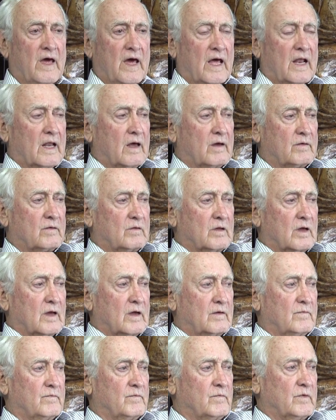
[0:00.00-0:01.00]
that, I, I,
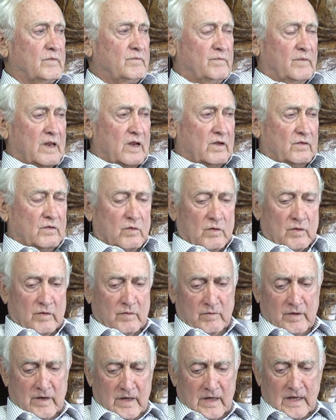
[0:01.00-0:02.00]
we finished,
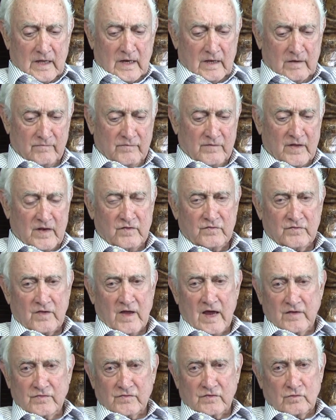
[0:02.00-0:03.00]
went ahead and finished
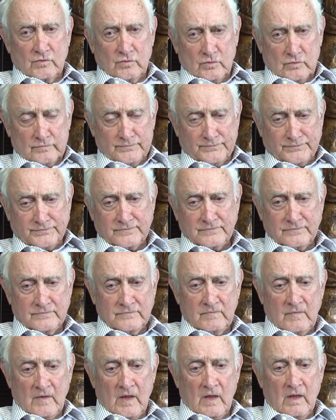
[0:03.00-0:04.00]
high school,
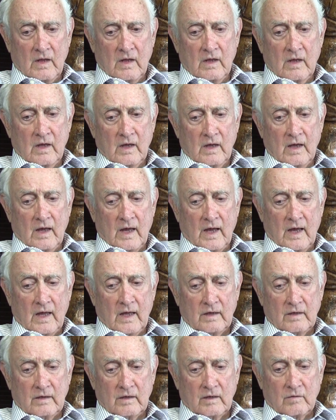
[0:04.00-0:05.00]

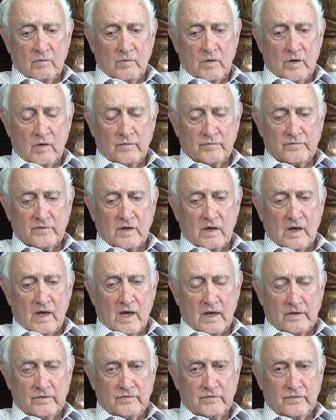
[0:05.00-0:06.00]
and uh, went off to
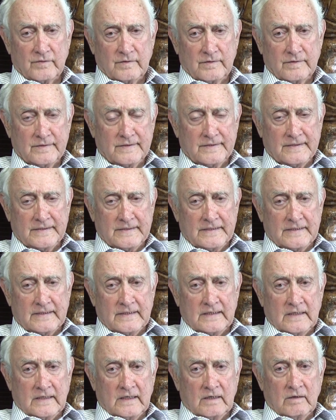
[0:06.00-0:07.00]
college,
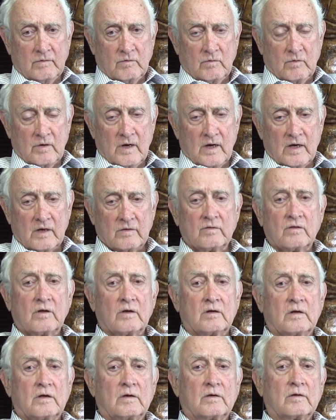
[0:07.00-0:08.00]
where I,
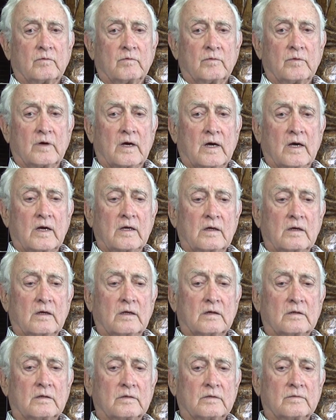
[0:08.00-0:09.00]
uh, I
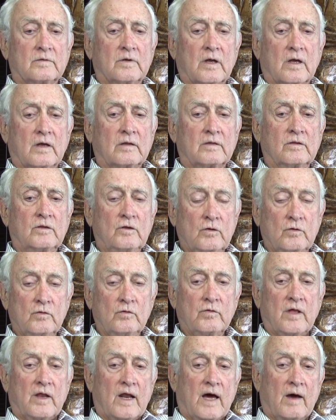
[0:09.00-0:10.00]
uh, knew
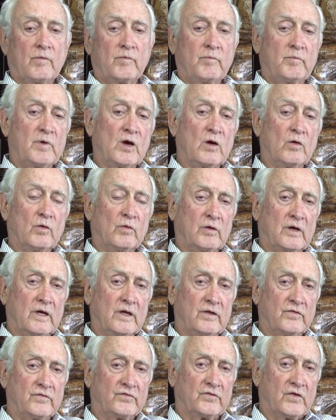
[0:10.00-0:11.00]
that I would be going
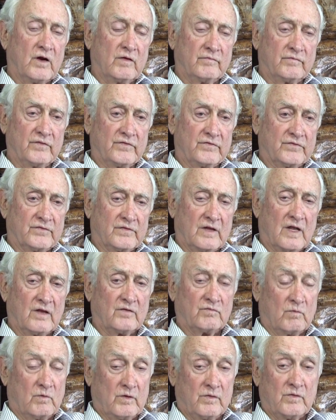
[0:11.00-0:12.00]
into service.
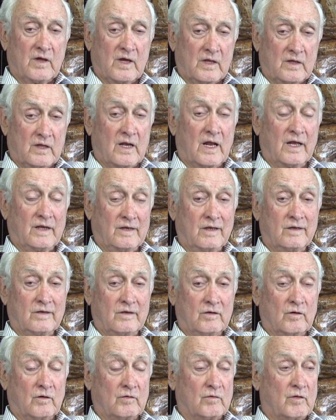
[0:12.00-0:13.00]
That's one thing that I did
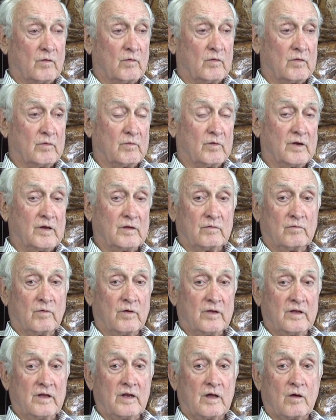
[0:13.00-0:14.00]
know. There wasn't,
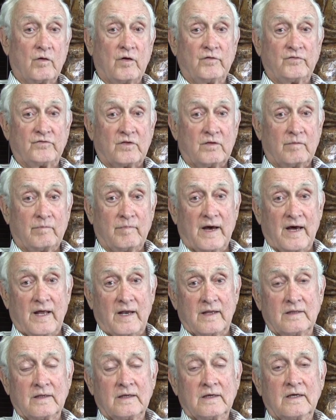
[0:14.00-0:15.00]
wasn't any question about
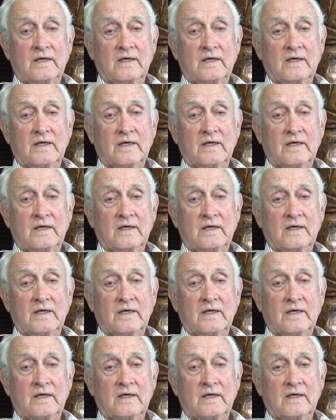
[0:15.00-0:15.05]
it,